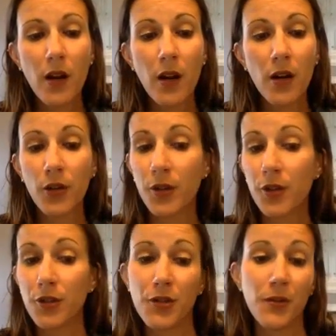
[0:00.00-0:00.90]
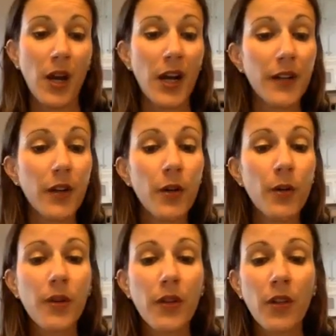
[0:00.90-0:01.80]
our learners do not
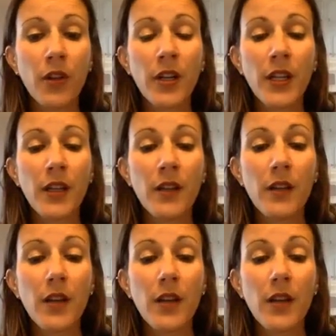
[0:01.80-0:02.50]
own the learning.